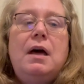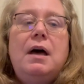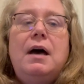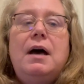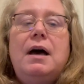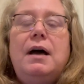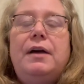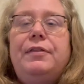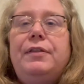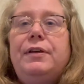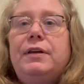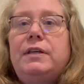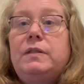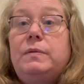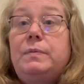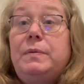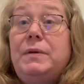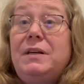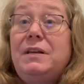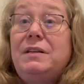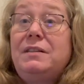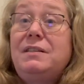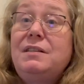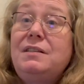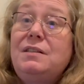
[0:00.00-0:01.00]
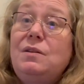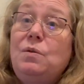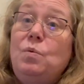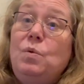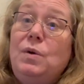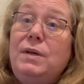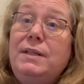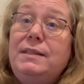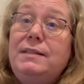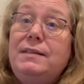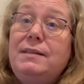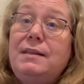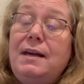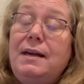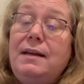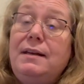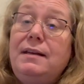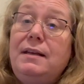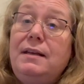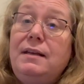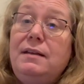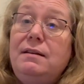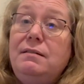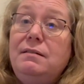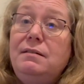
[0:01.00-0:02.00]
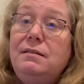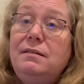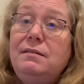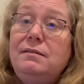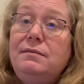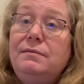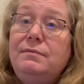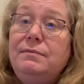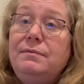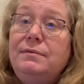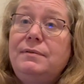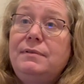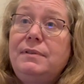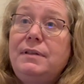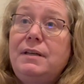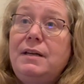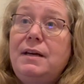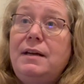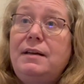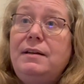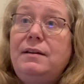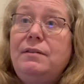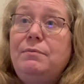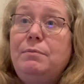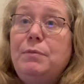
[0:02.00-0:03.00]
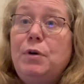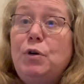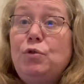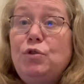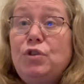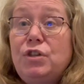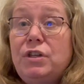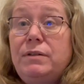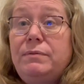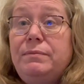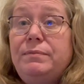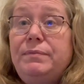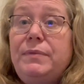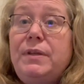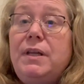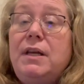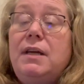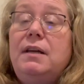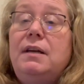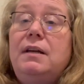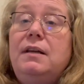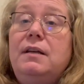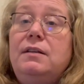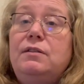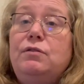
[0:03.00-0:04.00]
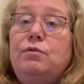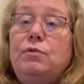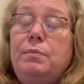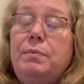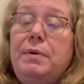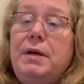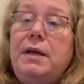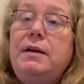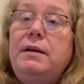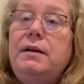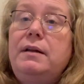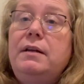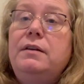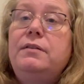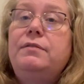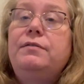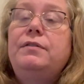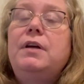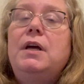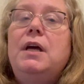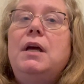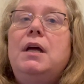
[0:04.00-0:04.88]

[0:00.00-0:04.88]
I think it's because it's a one-sided kind of motion. It is repetitive.